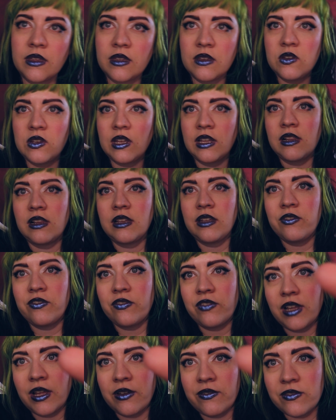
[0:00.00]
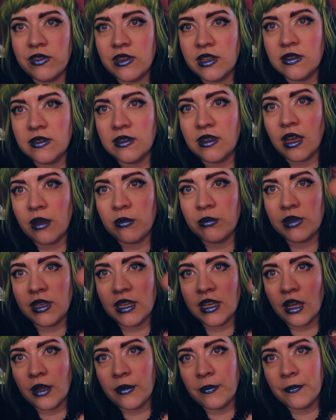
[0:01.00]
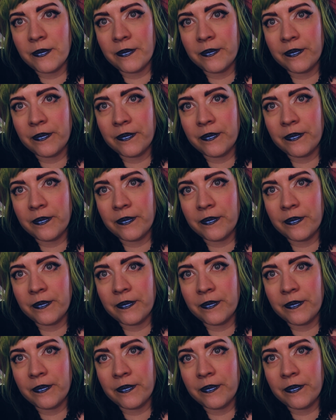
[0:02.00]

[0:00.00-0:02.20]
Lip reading: gently fluff this up here.